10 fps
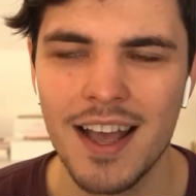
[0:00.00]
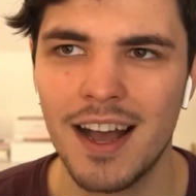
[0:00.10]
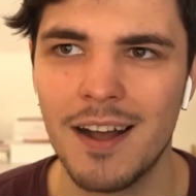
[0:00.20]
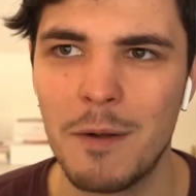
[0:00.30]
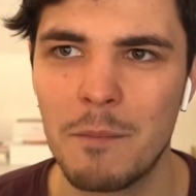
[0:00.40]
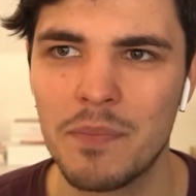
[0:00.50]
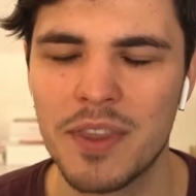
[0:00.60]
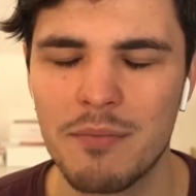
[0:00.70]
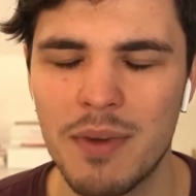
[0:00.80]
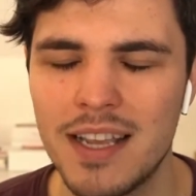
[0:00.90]

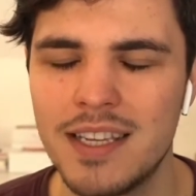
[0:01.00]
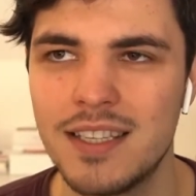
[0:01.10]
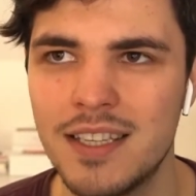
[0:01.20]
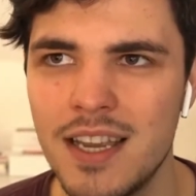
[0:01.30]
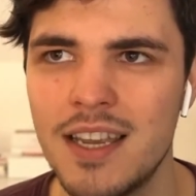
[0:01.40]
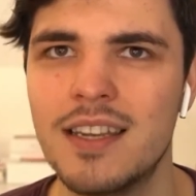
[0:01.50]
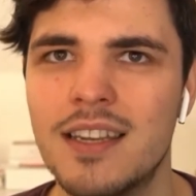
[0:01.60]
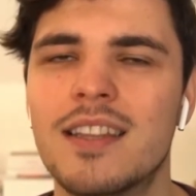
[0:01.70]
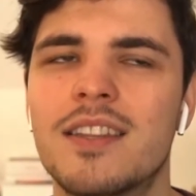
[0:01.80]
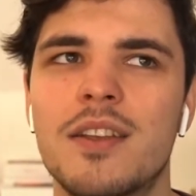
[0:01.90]
But I see
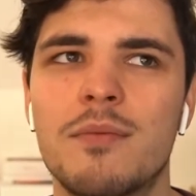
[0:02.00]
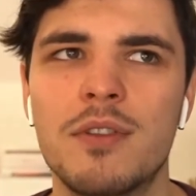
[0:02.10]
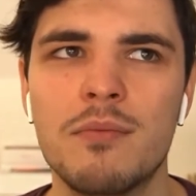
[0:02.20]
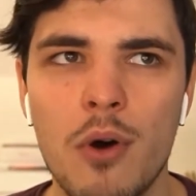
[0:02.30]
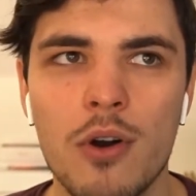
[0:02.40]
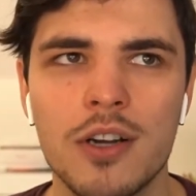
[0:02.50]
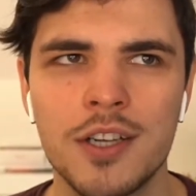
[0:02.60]
that the more